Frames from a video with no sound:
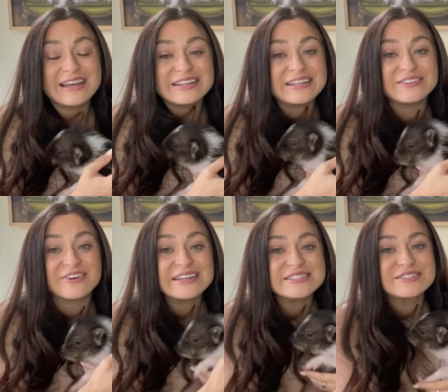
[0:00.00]
any
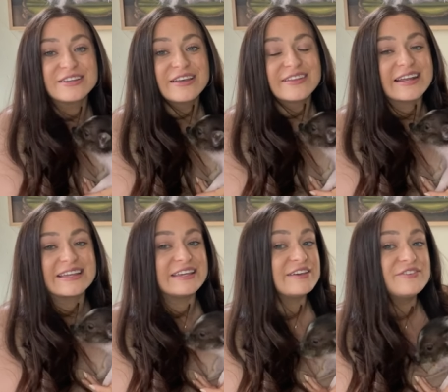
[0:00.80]
advice that I
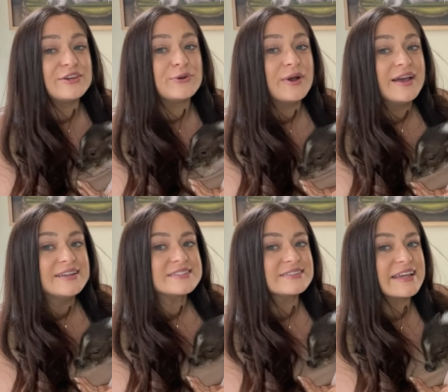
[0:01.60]
can give you
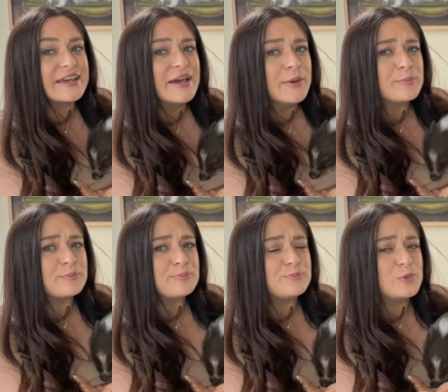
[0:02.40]
to like
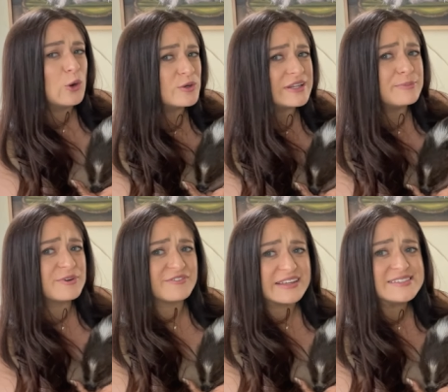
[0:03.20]
totally
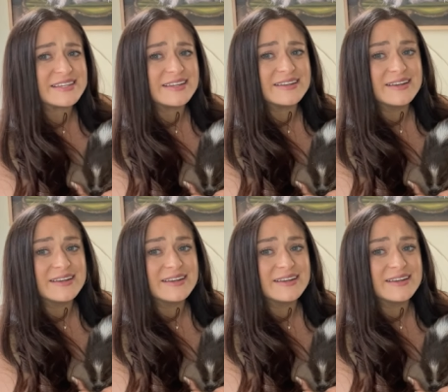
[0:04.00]
prevent it.